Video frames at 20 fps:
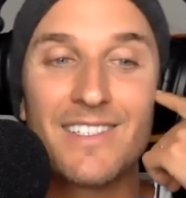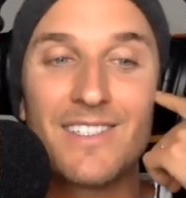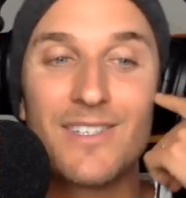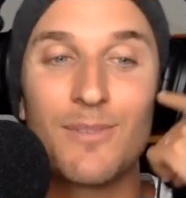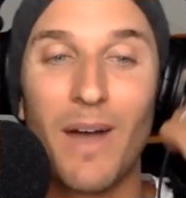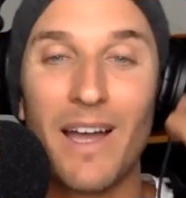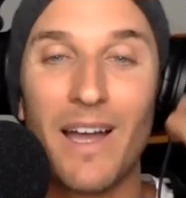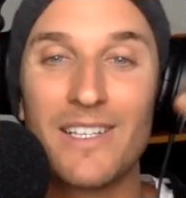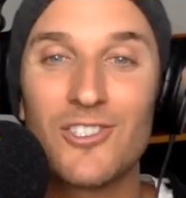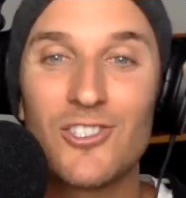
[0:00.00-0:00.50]

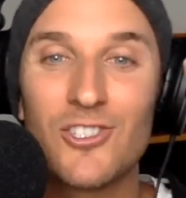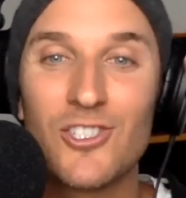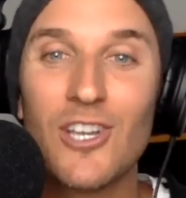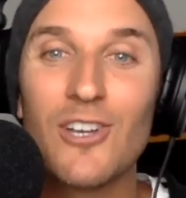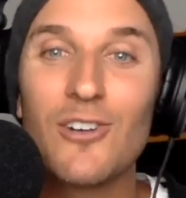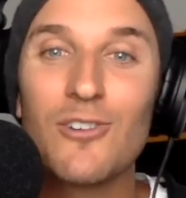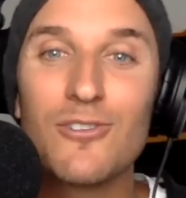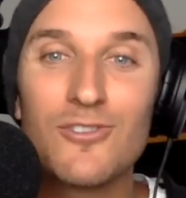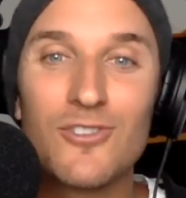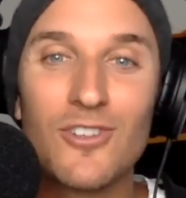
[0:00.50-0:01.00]
to my
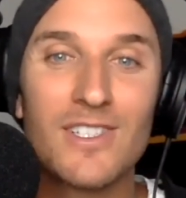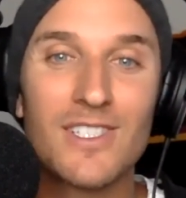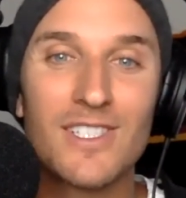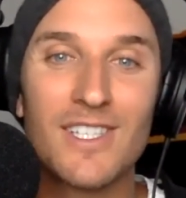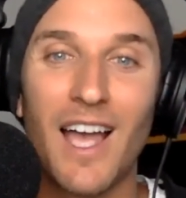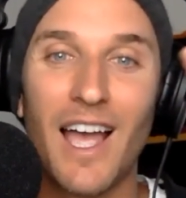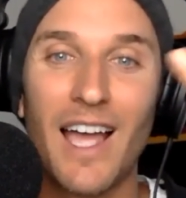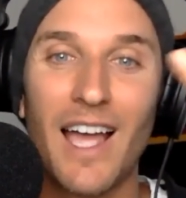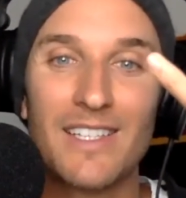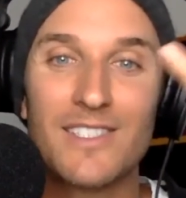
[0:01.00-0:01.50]

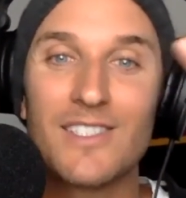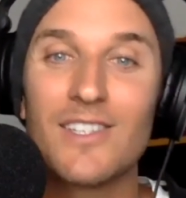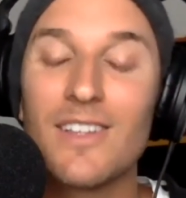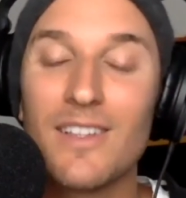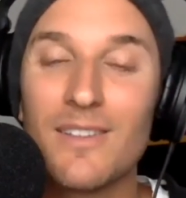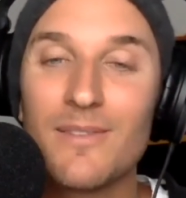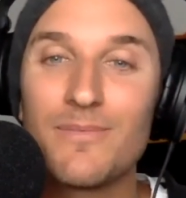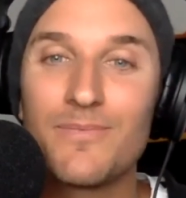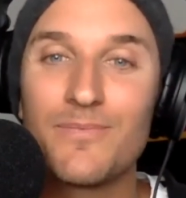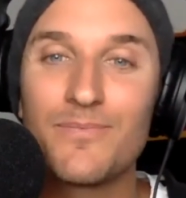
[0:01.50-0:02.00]
children's eyes.
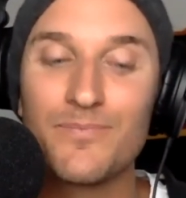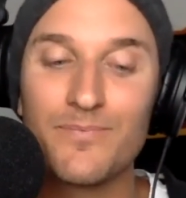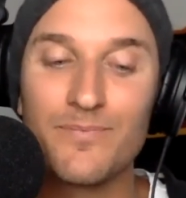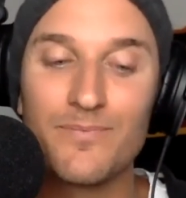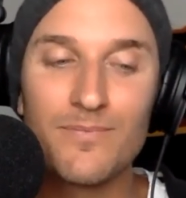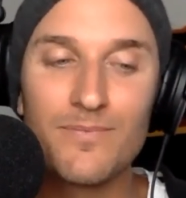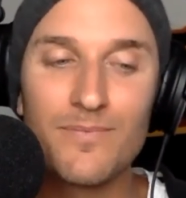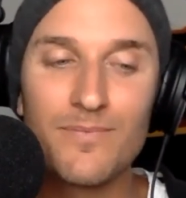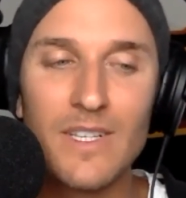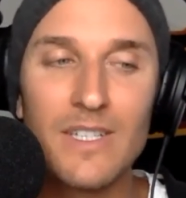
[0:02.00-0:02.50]

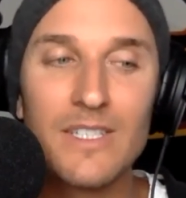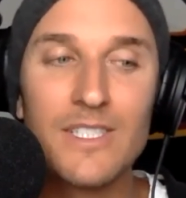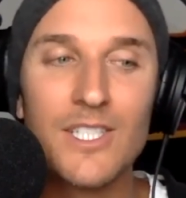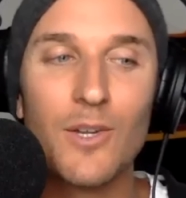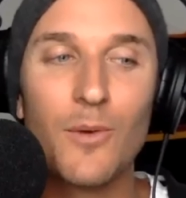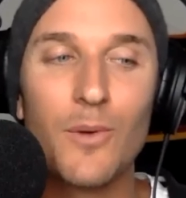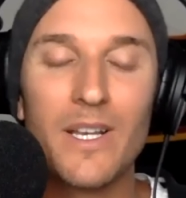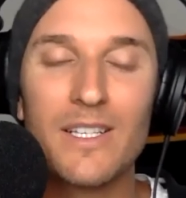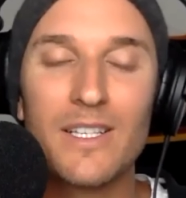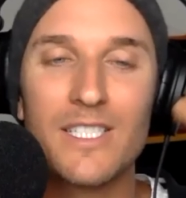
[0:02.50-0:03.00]

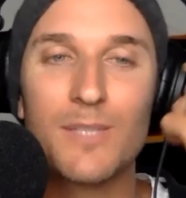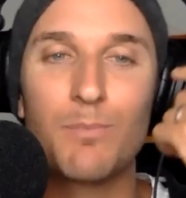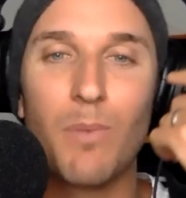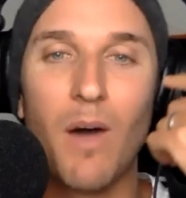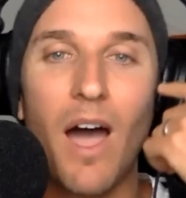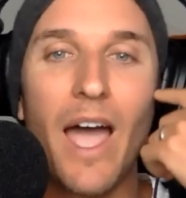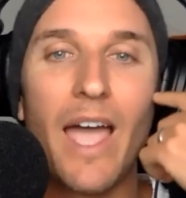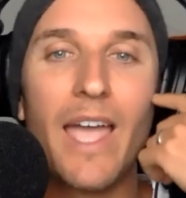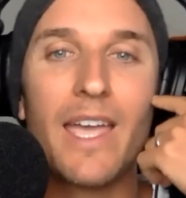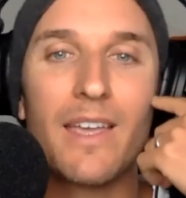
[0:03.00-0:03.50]
So it
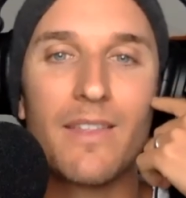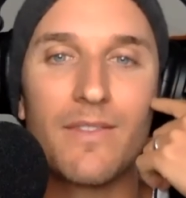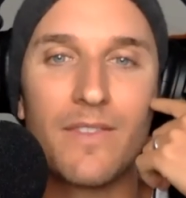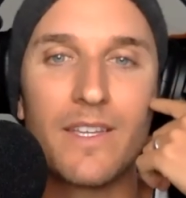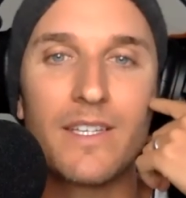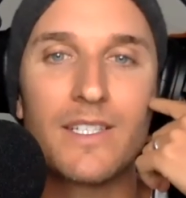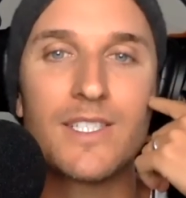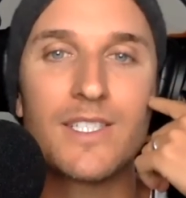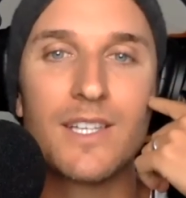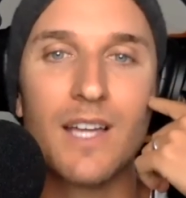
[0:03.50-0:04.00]
inspired
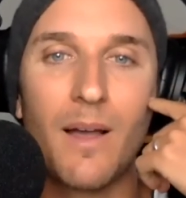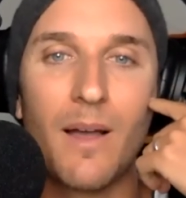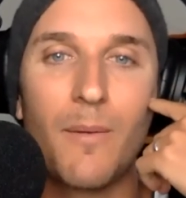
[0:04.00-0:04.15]
this